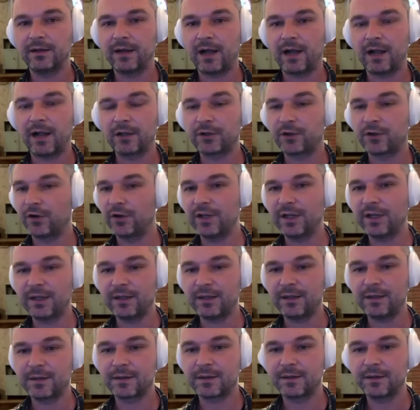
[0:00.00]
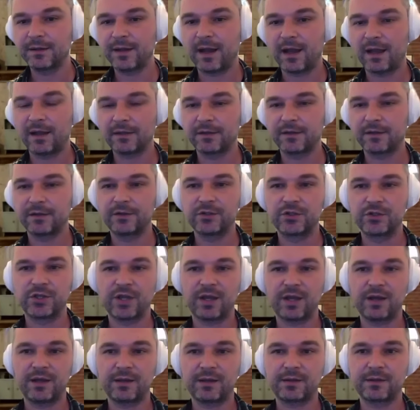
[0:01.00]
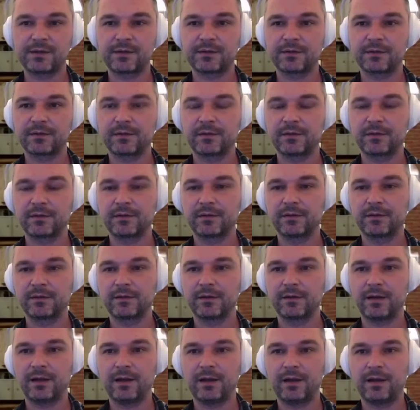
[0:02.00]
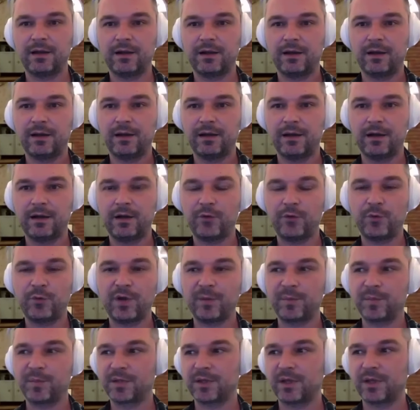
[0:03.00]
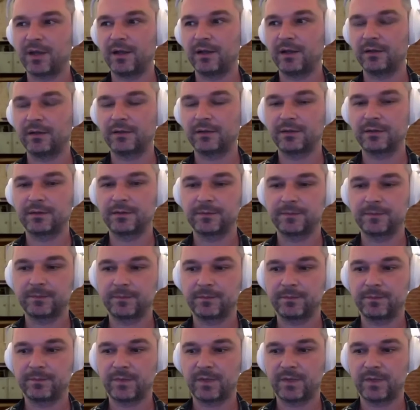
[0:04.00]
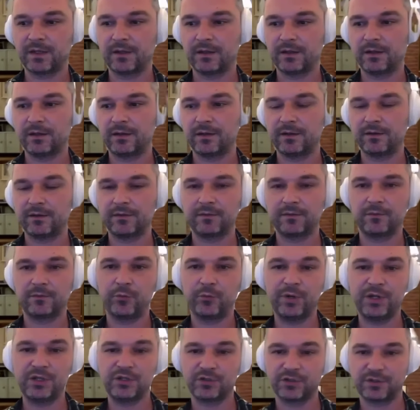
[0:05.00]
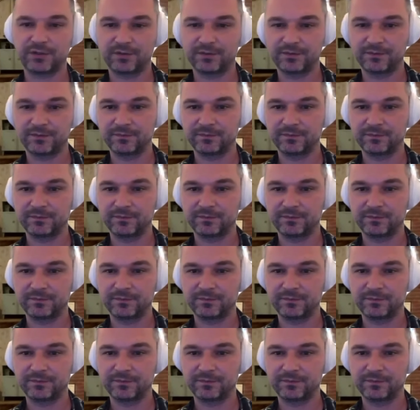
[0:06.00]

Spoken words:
Algolia is not just a website widget,